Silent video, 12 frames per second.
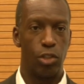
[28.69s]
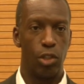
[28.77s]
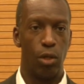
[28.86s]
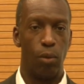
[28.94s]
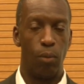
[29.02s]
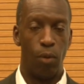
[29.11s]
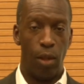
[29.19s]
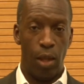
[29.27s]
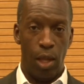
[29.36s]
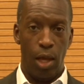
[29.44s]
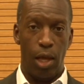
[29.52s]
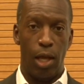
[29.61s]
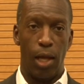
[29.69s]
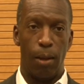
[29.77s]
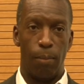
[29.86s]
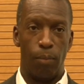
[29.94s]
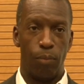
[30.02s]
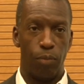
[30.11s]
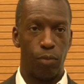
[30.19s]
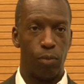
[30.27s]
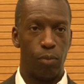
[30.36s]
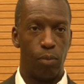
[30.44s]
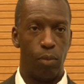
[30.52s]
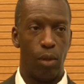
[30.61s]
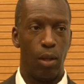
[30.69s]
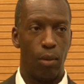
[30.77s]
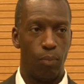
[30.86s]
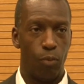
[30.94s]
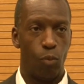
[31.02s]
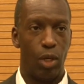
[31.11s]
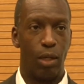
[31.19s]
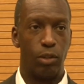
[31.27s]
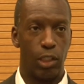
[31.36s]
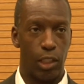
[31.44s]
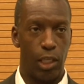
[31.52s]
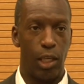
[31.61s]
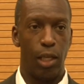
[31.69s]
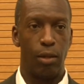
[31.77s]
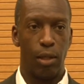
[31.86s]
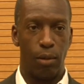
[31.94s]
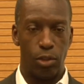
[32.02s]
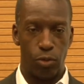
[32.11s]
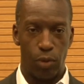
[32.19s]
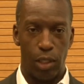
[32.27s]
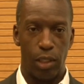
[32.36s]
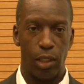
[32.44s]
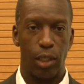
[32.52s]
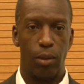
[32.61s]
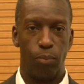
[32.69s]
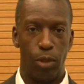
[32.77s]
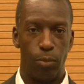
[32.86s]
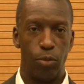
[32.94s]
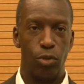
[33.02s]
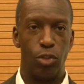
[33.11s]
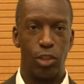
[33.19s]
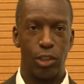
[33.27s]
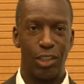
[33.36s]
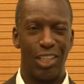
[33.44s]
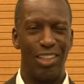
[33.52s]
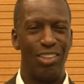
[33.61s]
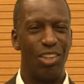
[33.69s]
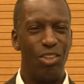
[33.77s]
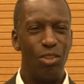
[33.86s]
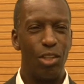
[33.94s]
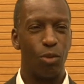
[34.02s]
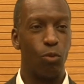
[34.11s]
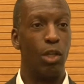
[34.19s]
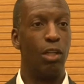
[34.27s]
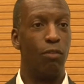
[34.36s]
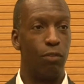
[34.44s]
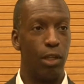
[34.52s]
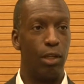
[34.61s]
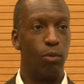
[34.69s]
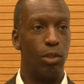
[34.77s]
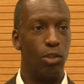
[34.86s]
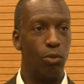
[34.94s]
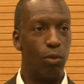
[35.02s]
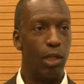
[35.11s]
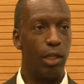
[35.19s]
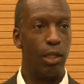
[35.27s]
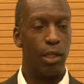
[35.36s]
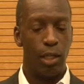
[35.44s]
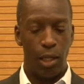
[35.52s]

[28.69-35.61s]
So when I was a kid and I was running, people used to say, you look really funny when you run.